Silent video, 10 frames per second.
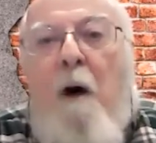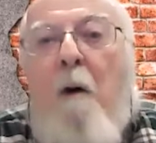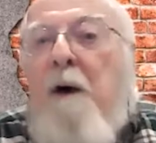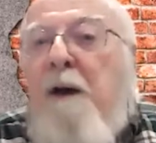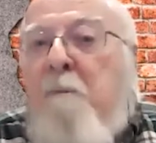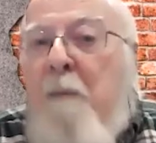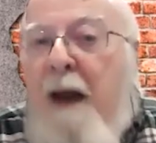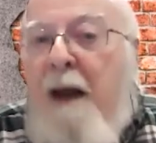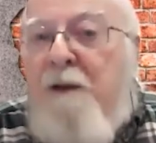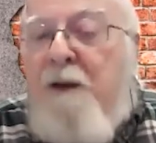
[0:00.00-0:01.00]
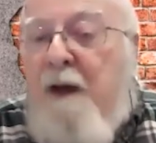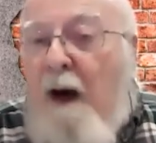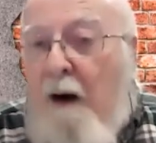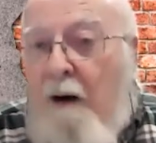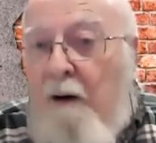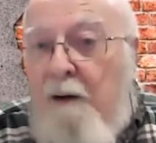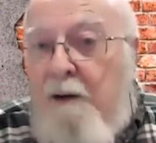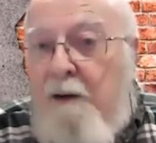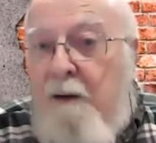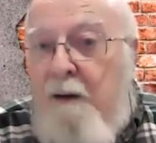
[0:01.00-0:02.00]
already makes
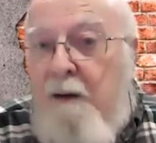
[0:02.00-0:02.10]
cars